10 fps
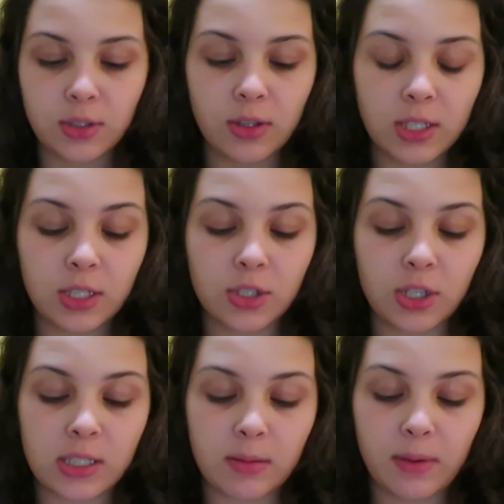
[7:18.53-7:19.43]
So this is
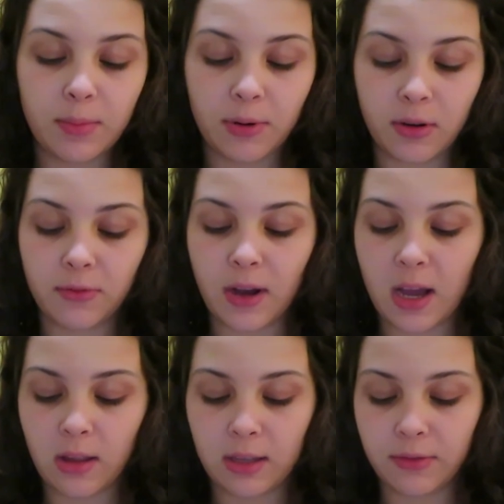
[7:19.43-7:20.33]
just my
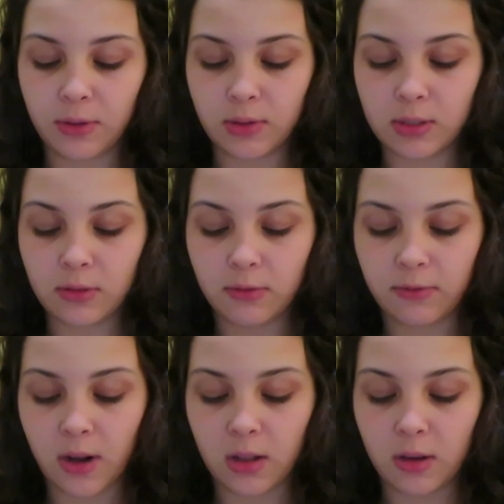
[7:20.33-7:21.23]
profile. If you want to
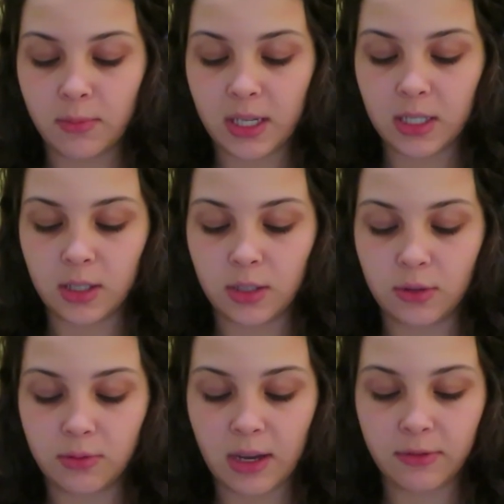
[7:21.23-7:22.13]
follow me,
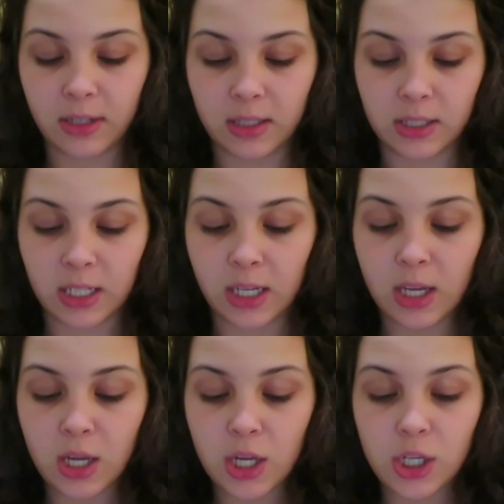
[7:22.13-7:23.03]
you definitely
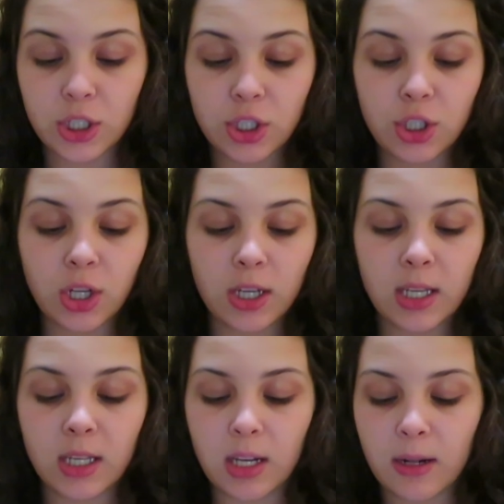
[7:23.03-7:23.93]

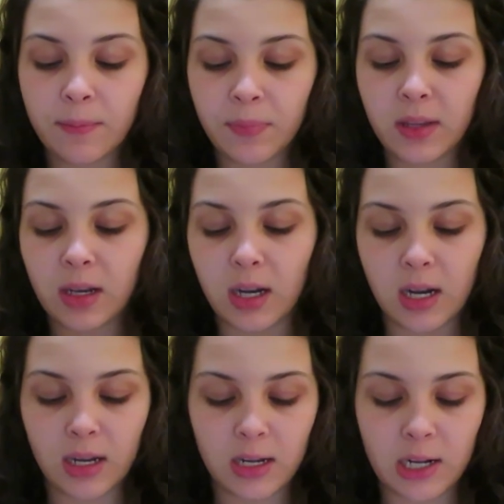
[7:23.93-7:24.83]
should.
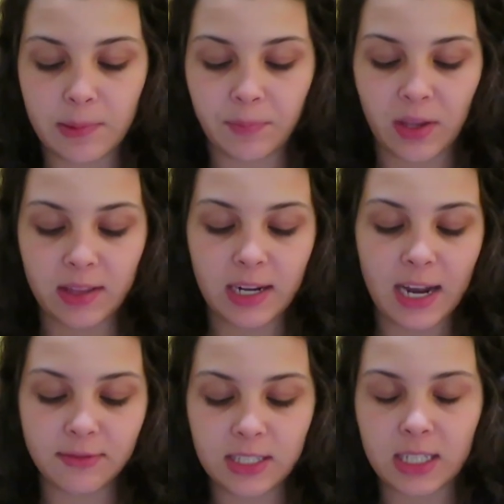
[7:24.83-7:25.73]
And then I
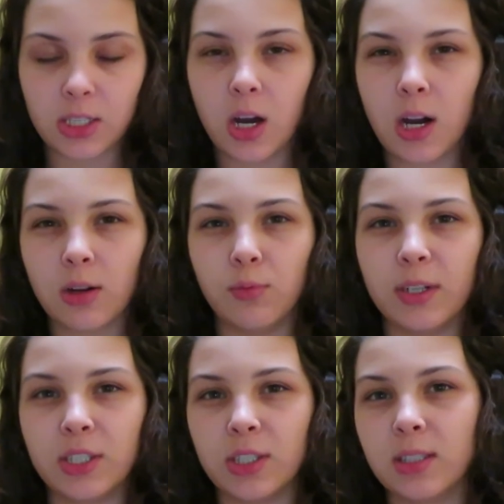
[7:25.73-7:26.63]
have TikTok,
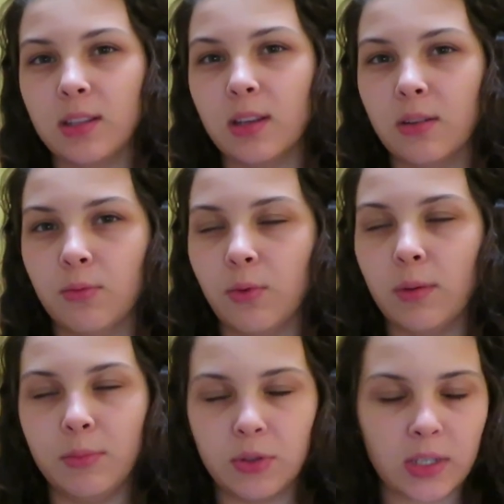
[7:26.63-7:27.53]
which is the
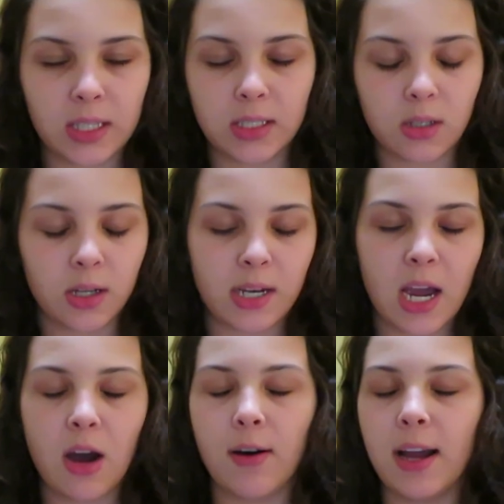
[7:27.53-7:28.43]
what Musical.ly is called
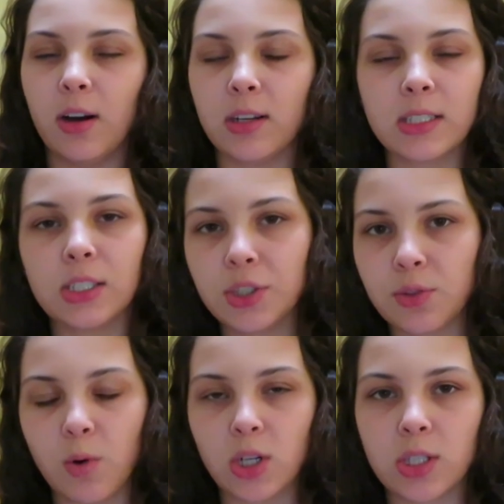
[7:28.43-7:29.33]
now. I honestly
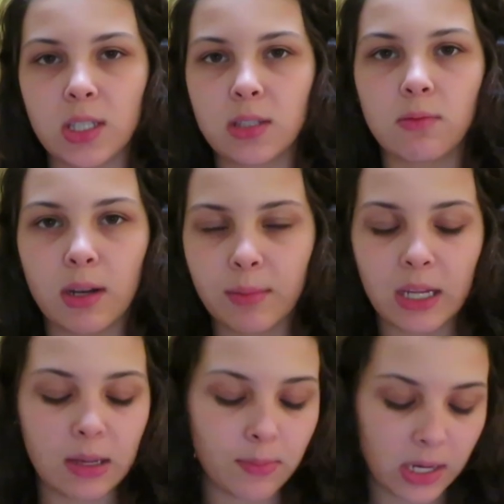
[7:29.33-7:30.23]
just watch these when I'm
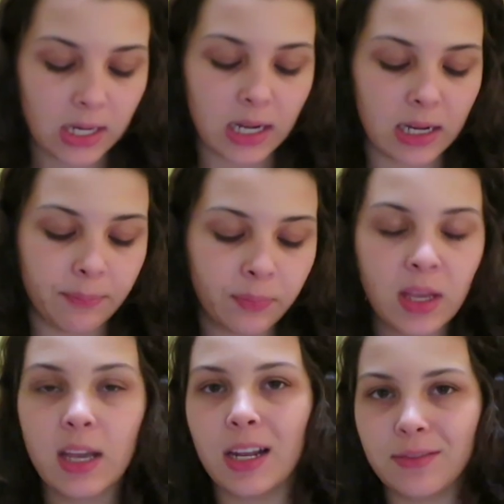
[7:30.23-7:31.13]
laying in bed at night
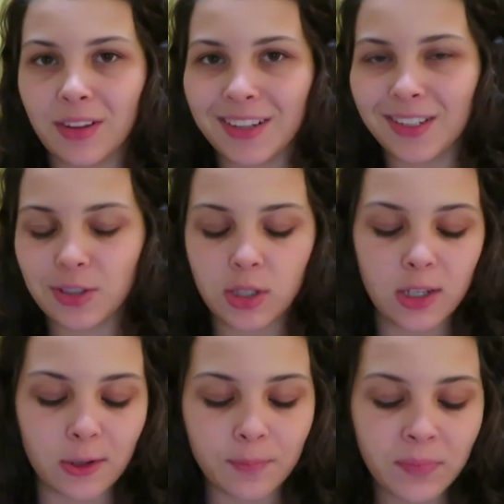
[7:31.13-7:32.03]
and I have nothing else to
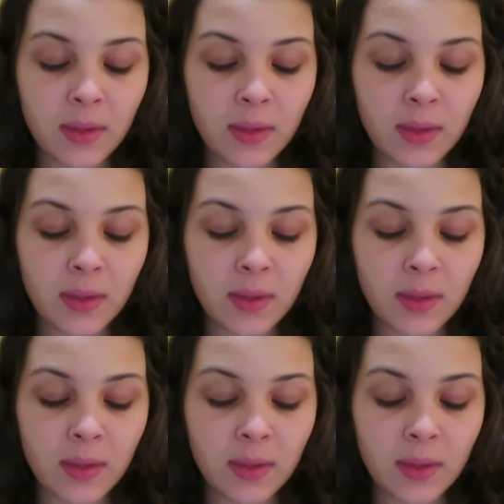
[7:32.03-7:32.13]
do.